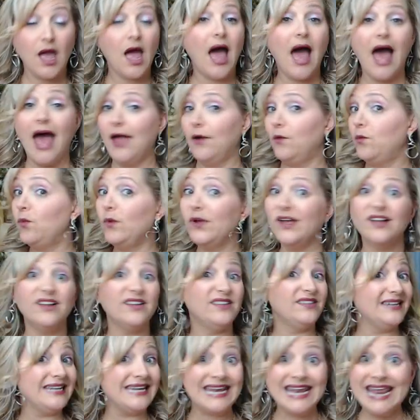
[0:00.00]
I will
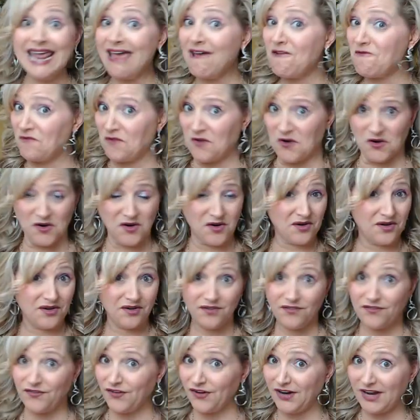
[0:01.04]
never
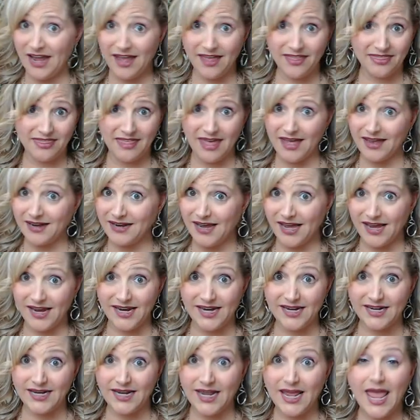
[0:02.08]
forget that
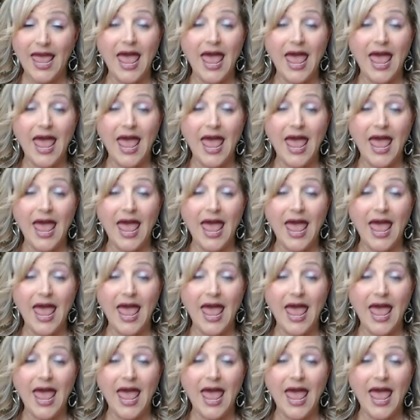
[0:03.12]
night,